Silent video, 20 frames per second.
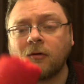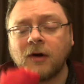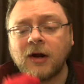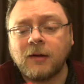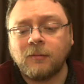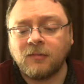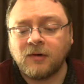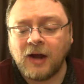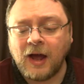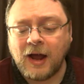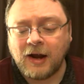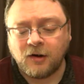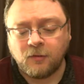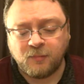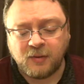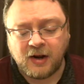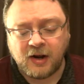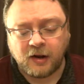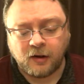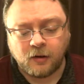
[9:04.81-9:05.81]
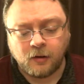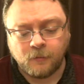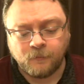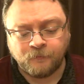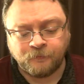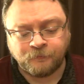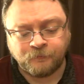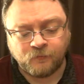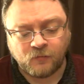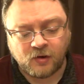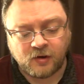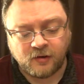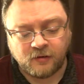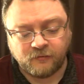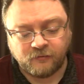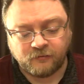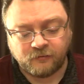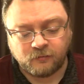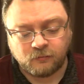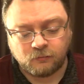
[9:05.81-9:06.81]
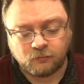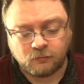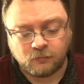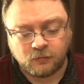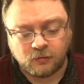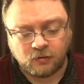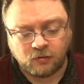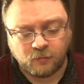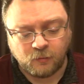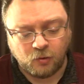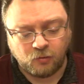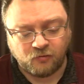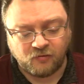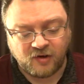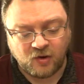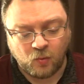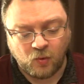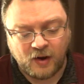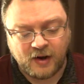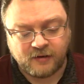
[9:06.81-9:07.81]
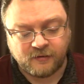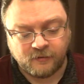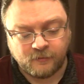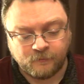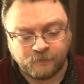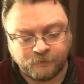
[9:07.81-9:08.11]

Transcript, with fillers: cream dyed pink, because it's mostly white.